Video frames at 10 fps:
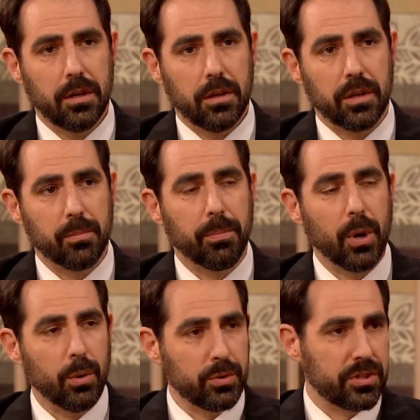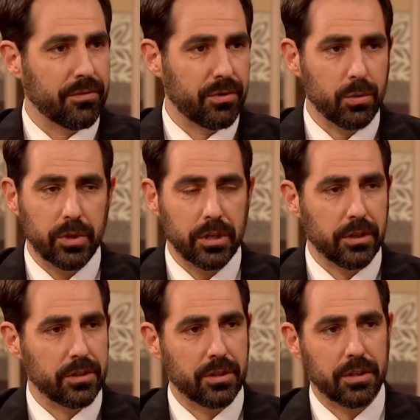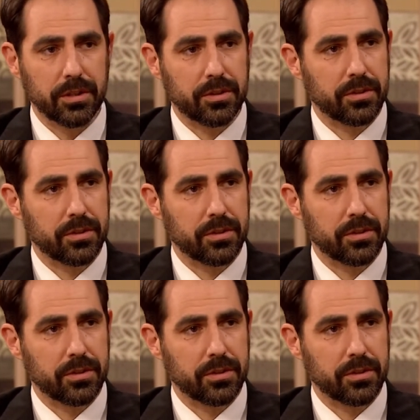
their boats, if you will, into this,